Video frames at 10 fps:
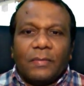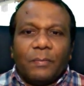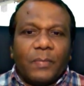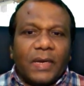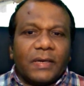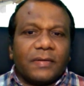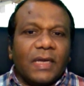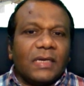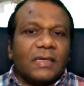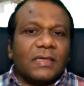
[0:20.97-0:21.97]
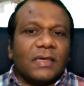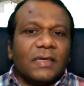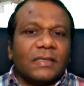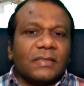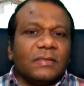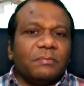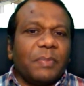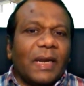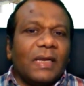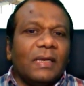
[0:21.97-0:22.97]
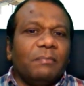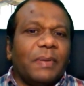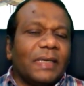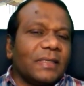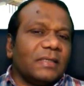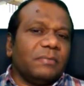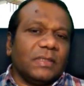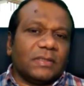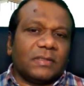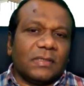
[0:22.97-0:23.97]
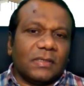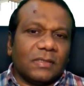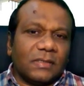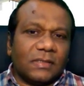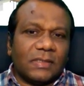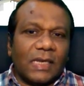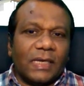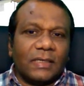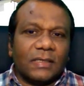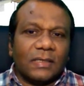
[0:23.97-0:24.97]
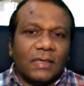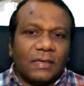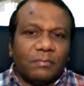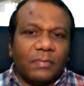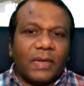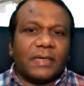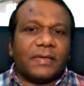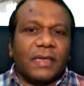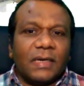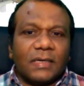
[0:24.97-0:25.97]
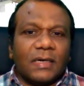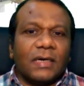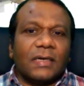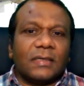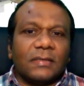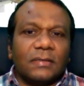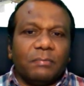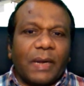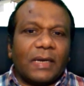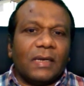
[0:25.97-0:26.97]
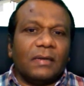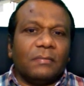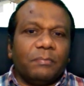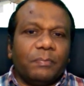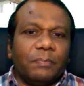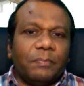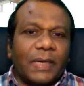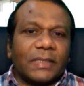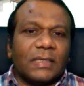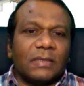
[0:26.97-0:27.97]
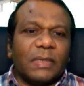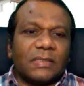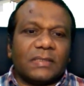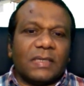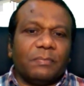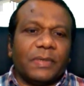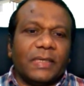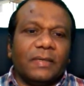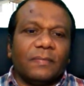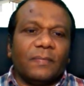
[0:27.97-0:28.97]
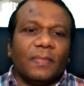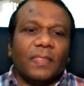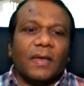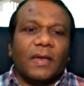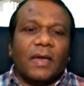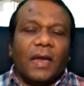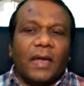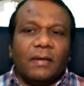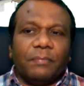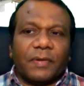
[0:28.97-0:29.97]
metric curtain panel pattern based. Select metric curtain panel pattern based template and